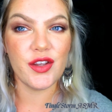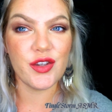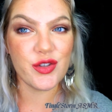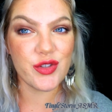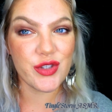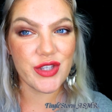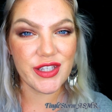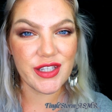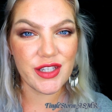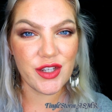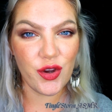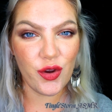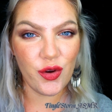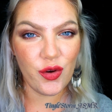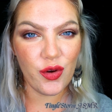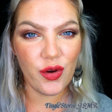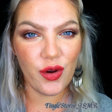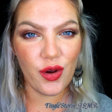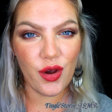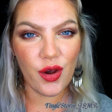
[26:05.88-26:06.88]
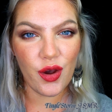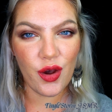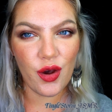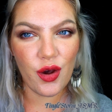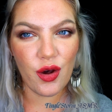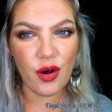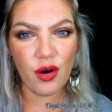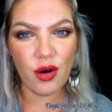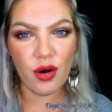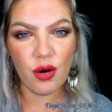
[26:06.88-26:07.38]
You said no?
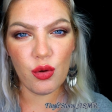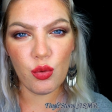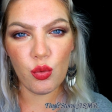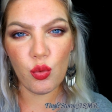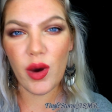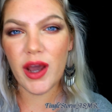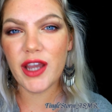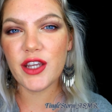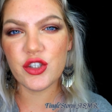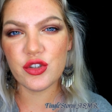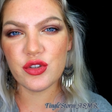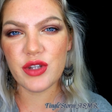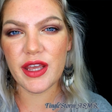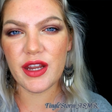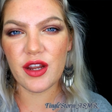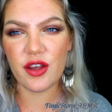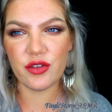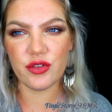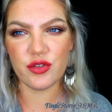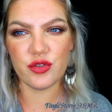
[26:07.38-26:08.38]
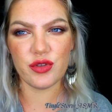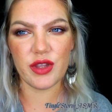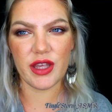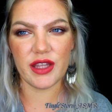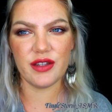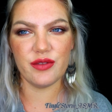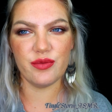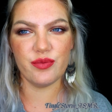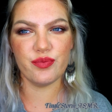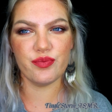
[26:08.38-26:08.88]
Why should I not do
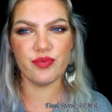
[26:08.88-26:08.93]
that?